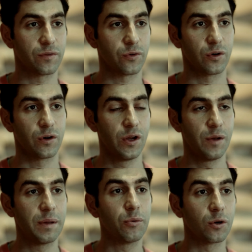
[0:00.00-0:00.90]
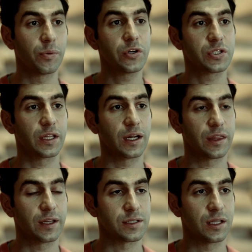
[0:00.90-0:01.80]
for people who are purchasing
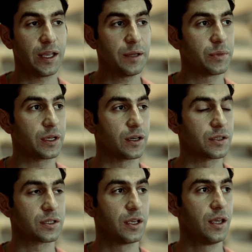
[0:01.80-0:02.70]
things online, because